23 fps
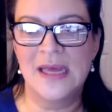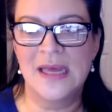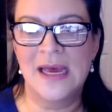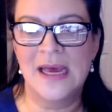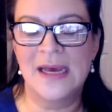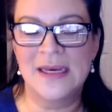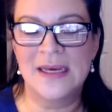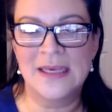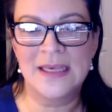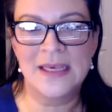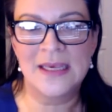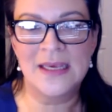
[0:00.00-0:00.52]
a
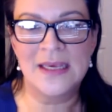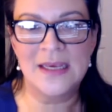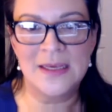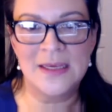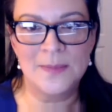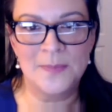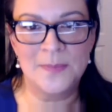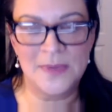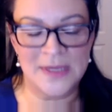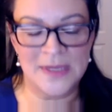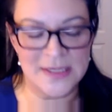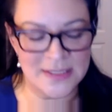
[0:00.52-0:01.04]
key
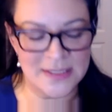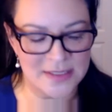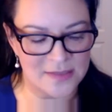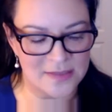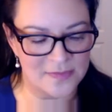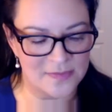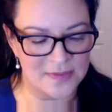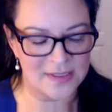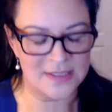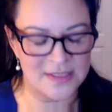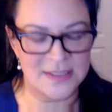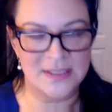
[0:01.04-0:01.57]
piece
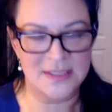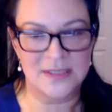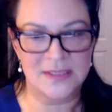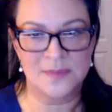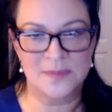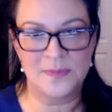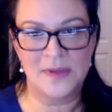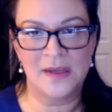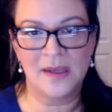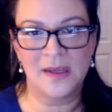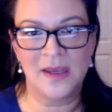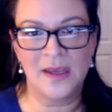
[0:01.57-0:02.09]
of this is
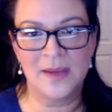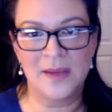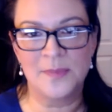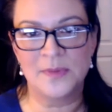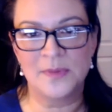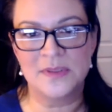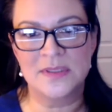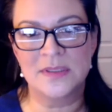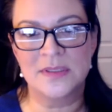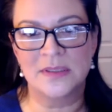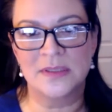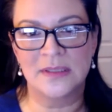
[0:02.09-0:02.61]
being able
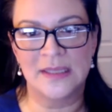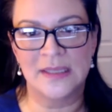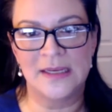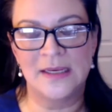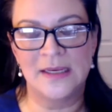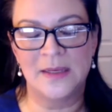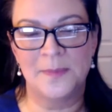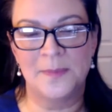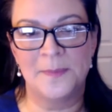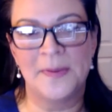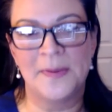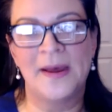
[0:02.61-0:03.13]
to
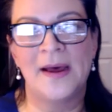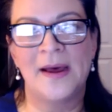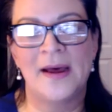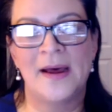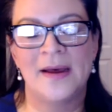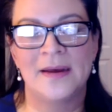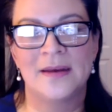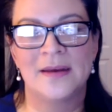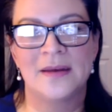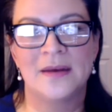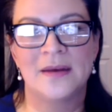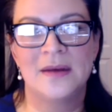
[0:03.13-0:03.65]
link
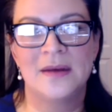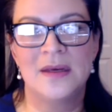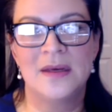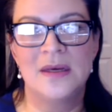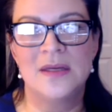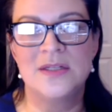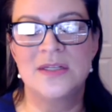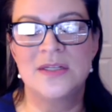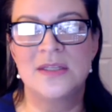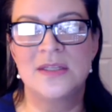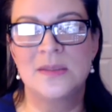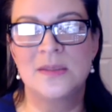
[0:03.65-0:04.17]
back
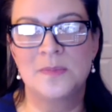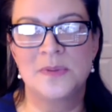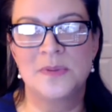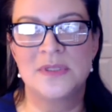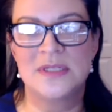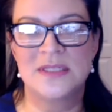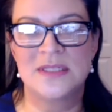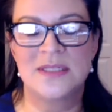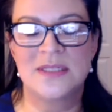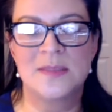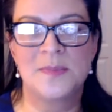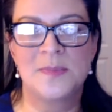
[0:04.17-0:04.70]
to the
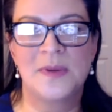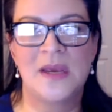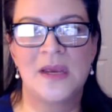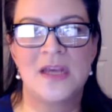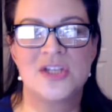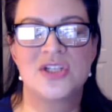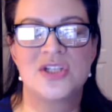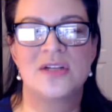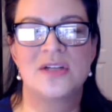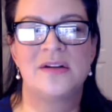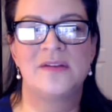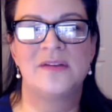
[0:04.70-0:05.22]

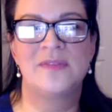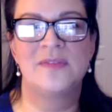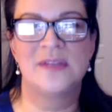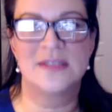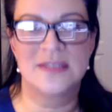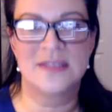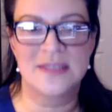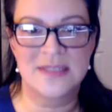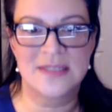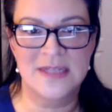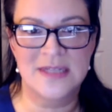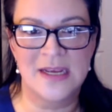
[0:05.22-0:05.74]
participation of the
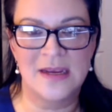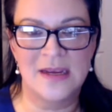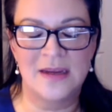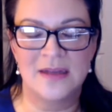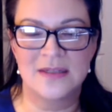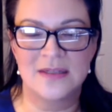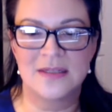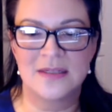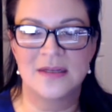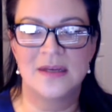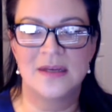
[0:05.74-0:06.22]
state